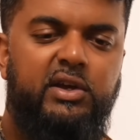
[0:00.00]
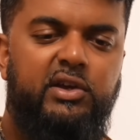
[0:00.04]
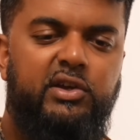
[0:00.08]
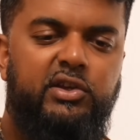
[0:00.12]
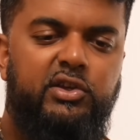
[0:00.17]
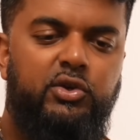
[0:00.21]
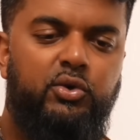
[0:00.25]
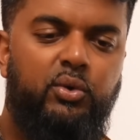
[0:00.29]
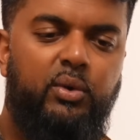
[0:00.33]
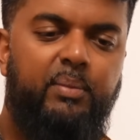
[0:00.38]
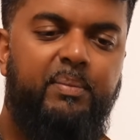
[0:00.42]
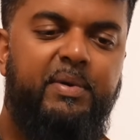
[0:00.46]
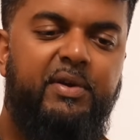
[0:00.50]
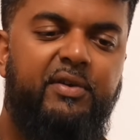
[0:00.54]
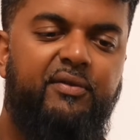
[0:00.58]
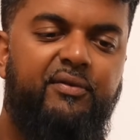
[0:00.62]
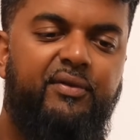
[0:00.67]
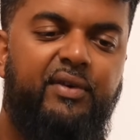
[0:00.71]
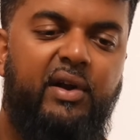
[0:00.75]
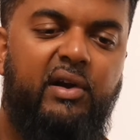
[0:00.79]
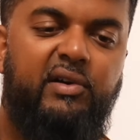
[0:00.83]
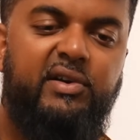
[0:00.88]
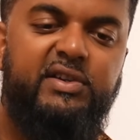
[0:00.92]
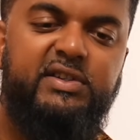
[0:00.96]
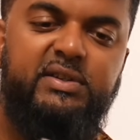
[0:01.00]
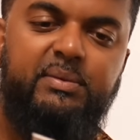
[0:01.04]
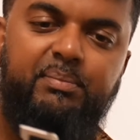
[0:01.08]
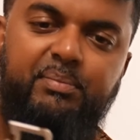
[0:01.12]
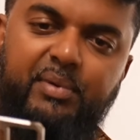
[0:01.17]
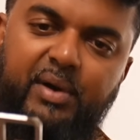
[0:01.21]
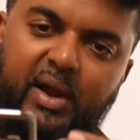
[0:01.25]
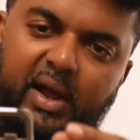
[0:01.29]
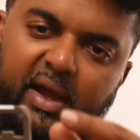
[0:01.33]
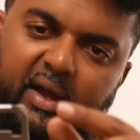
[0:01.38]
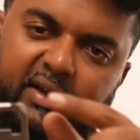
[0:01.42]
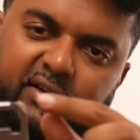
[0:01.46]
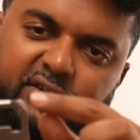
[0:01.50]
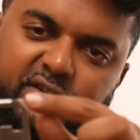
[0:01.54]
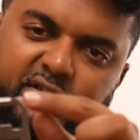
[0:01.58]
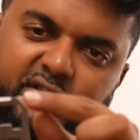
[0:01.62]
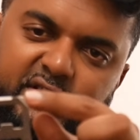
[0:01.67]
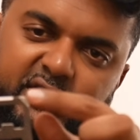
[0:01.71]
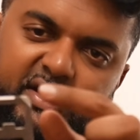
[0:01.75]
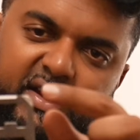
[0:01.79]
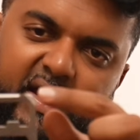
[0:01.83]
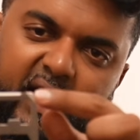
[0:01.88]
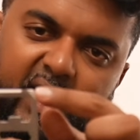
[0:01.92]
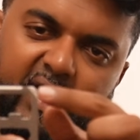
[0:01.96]
You will be very surprised. You
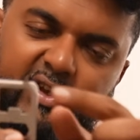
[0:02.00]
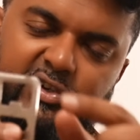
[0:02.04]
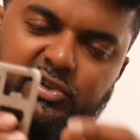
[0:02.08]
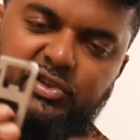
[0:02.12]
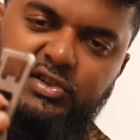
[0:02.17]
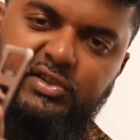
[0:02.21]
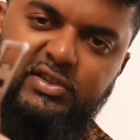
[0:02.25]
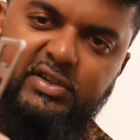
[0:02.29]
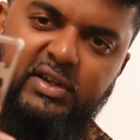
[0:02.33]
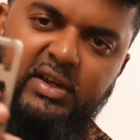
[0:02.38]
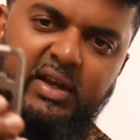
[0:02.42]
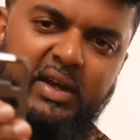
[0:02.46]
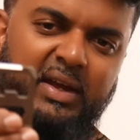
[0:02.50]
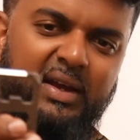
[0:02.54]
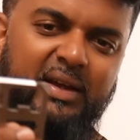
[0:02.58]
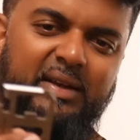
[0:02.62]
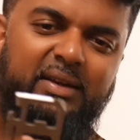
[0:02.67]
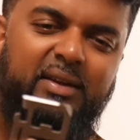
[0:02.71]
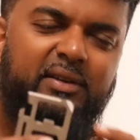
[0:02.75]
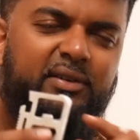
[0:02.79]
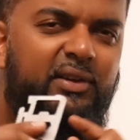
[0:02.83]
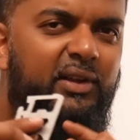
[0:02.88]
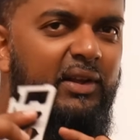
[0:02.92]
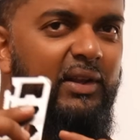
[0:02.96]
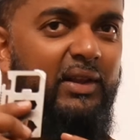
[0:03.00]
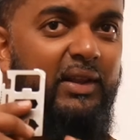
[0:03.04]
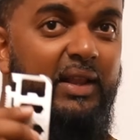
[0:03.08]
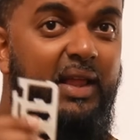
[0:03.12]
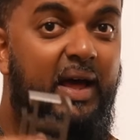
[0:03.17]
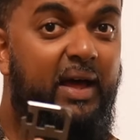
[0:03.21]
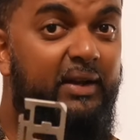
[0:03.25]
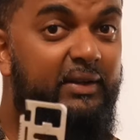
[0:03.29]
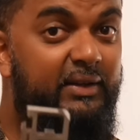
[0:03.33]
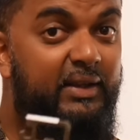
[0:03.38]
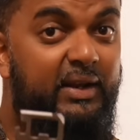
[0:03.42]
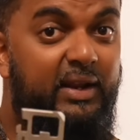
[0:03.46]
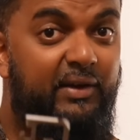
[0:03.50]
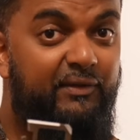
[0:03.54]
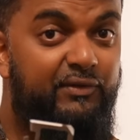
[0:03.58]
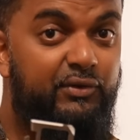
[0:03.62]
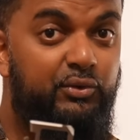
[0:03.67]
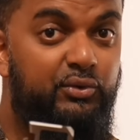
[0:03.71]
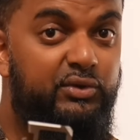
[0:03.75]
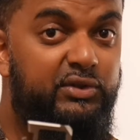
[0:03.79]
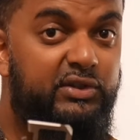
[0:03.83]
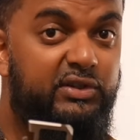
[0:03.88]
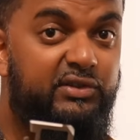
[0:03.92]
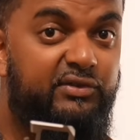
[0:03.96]
see the edges? There's a lot that I've
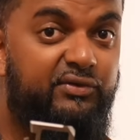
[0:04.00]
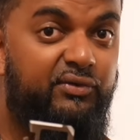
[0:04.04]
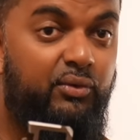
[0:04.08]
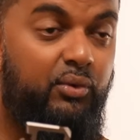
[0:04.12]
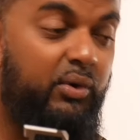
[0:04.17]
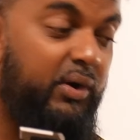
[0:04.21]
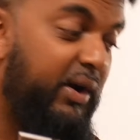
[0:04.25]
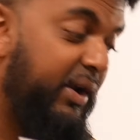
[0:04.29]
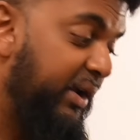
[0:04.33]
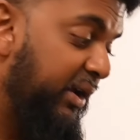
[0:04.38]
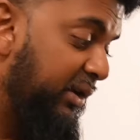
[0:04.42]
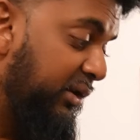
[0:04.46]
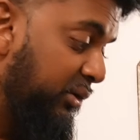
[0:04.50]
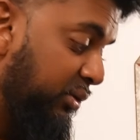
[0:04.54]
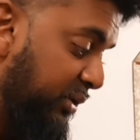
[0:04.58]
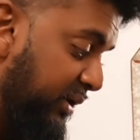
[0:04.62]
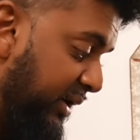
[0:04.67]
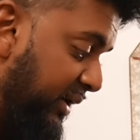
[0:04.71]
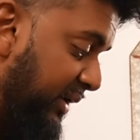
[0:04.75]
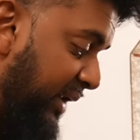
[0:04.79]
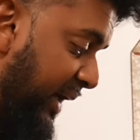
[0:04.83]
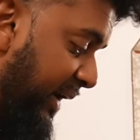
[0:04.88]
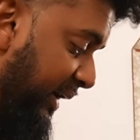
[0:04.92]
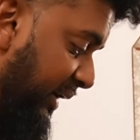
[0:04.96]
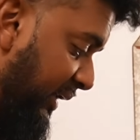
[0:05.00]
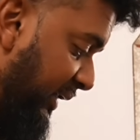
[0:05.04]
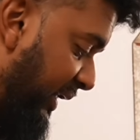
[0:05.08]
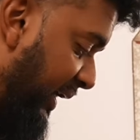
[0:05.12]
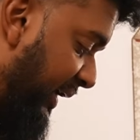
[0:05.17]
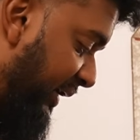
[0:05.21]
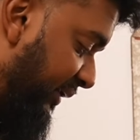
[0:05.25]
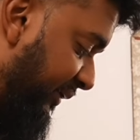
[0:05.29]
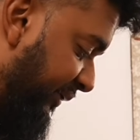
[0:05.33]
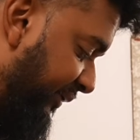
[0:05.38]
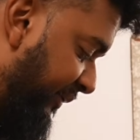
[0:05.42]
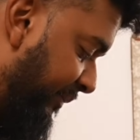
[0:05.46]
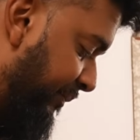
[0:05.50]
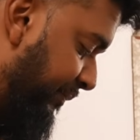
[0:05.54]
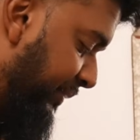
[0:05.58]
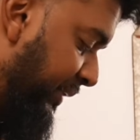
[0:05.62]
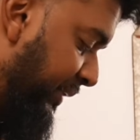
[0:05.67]
used this for, including like a lot of